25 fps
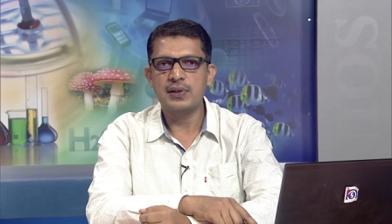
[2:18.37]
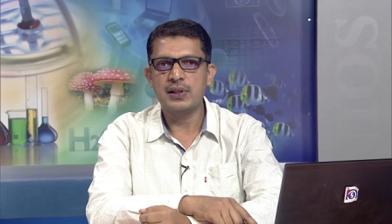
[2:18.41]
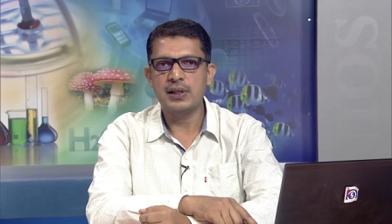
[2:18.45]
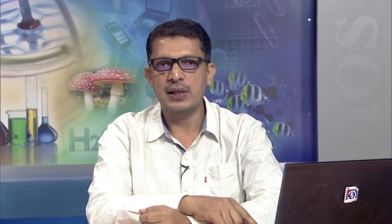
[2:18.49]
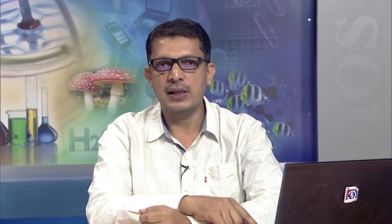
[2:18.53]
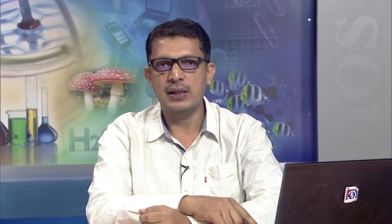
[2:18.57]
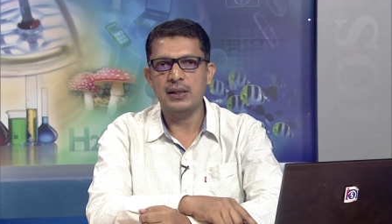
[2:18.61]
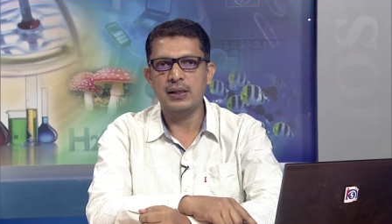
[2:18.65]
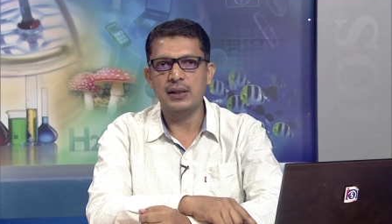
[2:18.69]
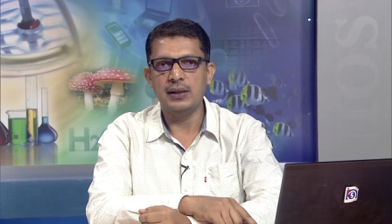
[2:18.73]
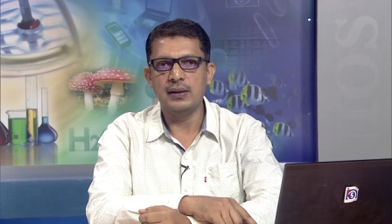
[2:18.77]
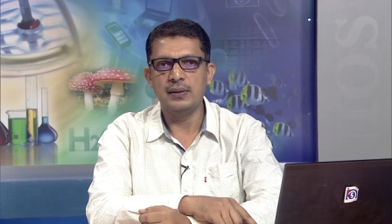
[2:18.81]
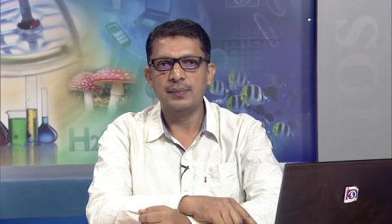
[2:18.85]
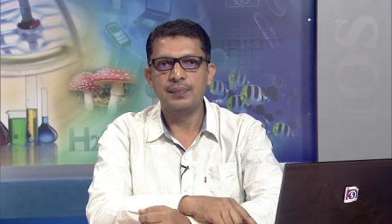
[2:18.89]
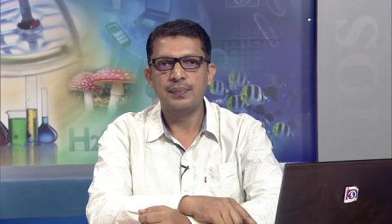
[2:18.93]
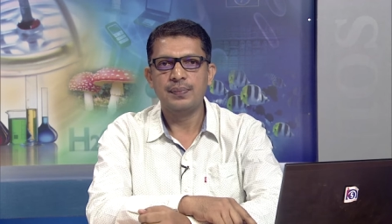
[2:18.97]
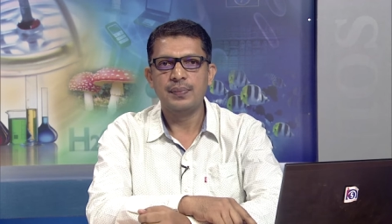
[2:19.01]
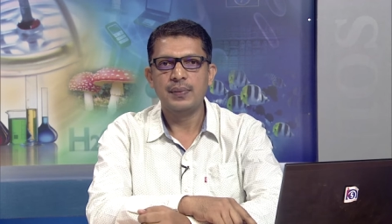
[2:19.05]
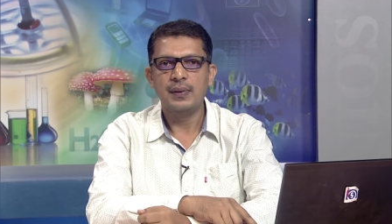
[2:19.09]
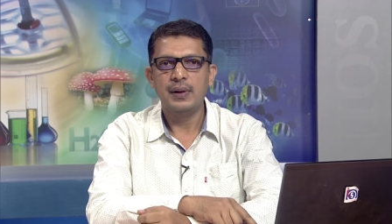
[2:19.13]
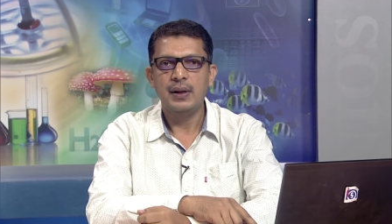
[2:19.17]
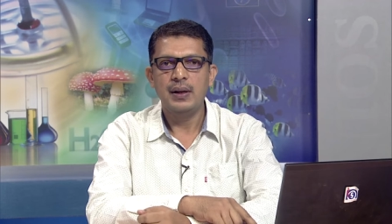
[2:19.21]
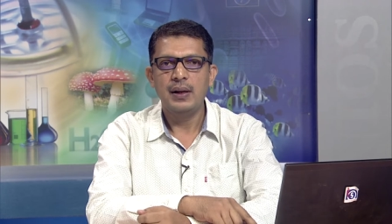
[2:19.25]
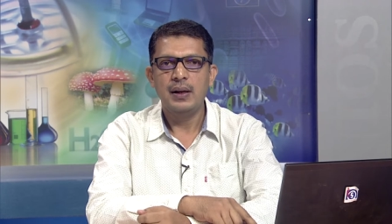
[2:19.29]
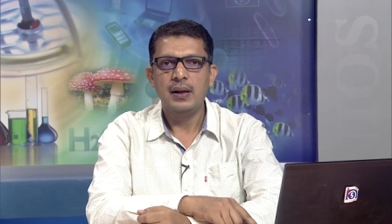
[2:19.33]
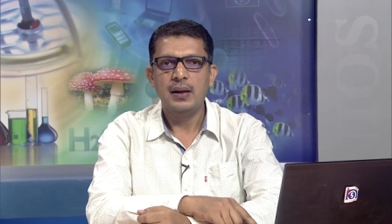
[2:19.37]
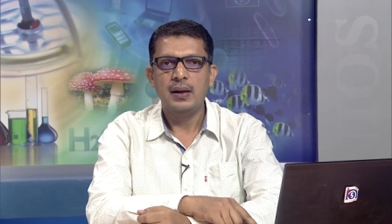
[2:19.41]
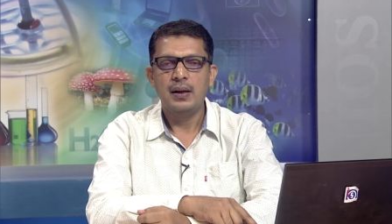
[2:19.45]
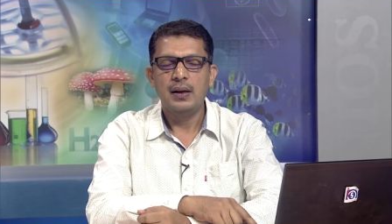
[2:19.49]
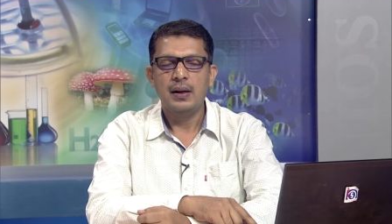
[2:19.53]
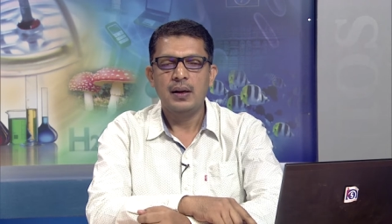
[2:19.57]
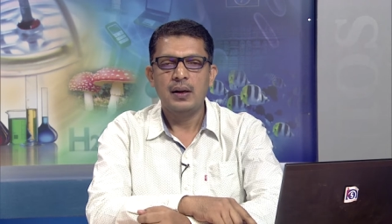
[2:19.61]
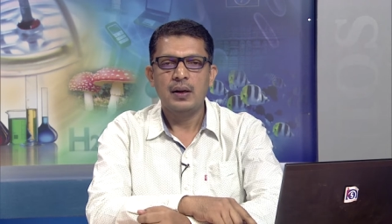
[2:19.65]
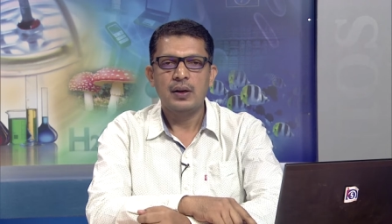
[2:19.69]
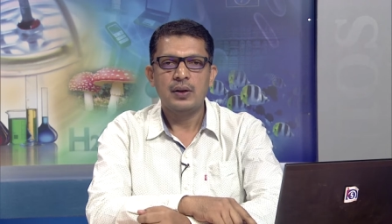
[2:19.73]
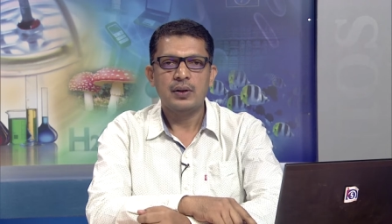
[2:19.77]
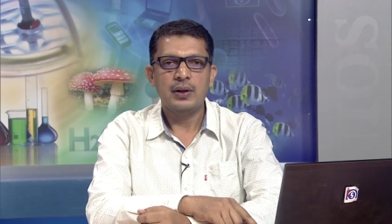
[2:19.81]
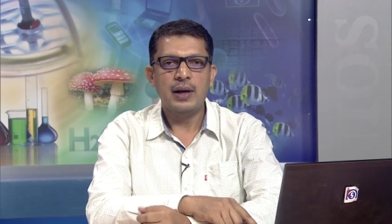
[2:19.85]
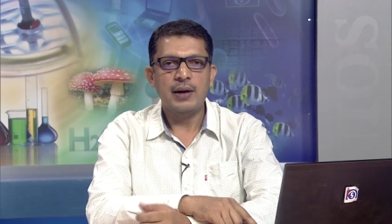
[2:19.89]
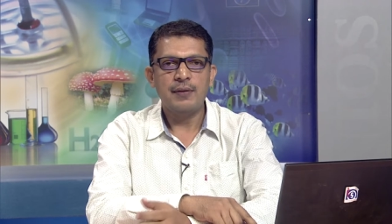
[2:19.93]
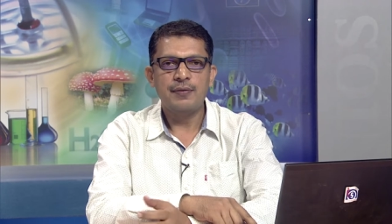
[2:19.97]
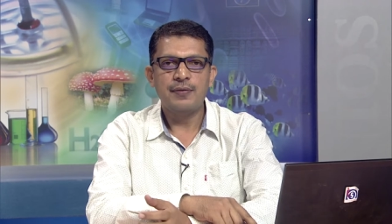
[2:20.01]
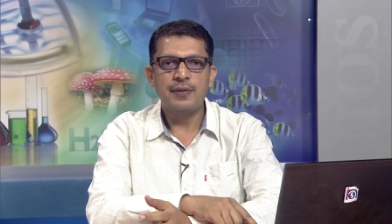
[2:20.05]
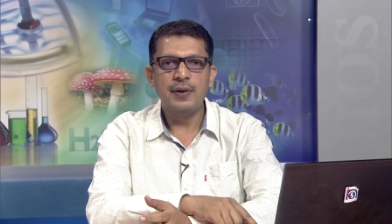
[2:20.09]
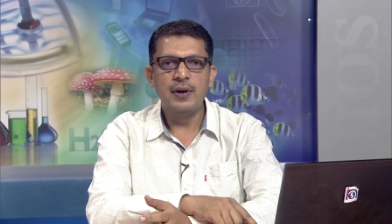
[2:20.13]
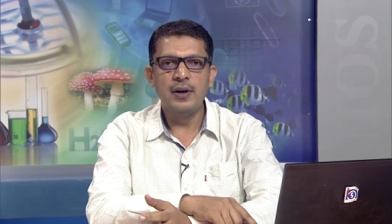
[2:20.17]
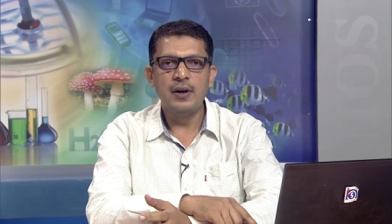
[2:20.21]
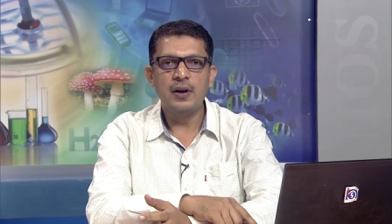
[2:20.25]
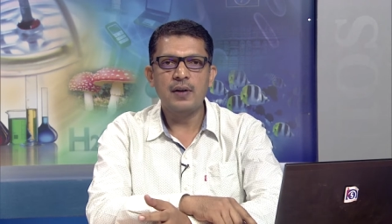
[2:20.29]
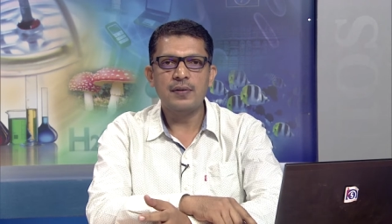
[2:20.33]
study. A
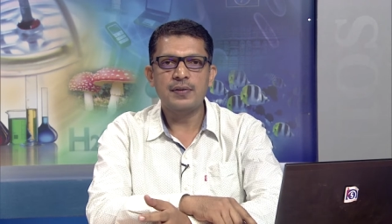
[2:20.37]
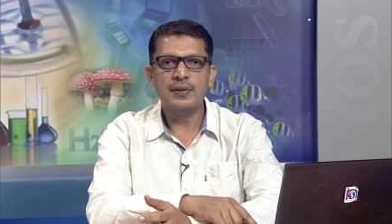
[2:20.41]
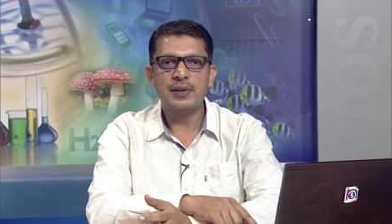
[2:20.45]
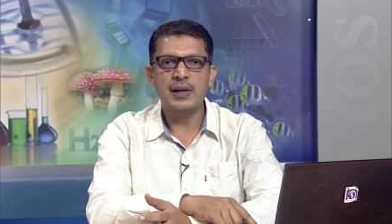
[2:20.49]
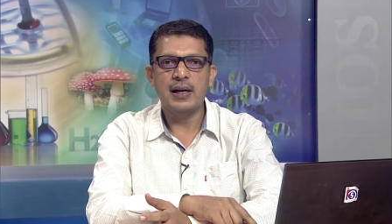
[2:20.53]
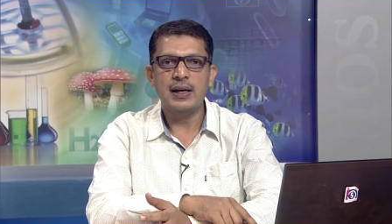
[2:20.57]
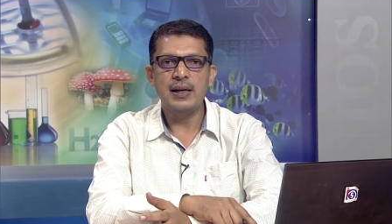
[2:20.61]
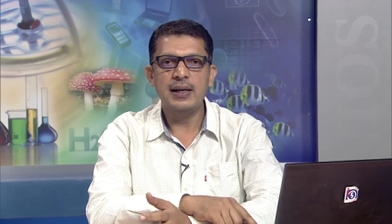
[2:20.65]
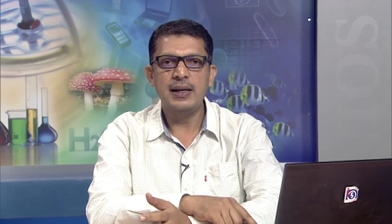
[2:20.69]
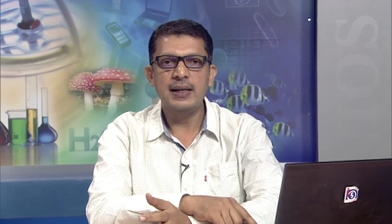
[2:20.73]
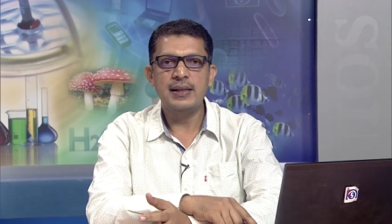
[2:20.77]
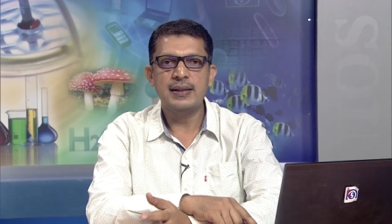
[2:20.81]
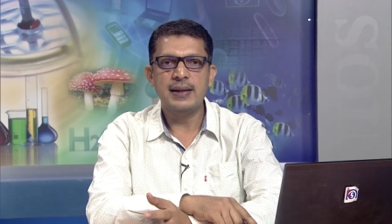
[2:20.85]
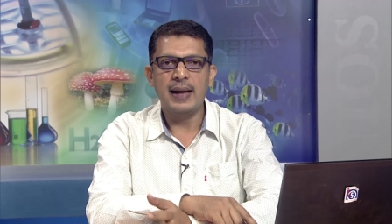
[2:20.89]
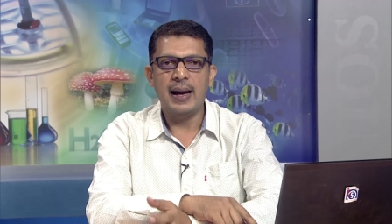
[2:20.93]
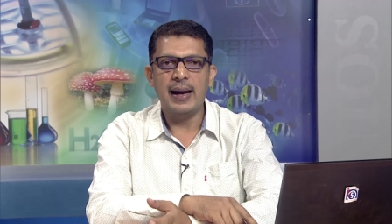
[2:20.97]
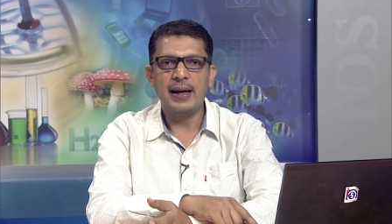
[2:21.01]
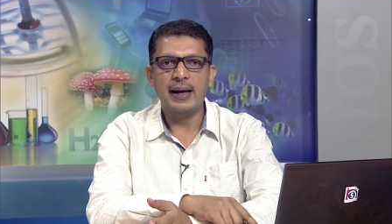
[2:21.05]
field of study is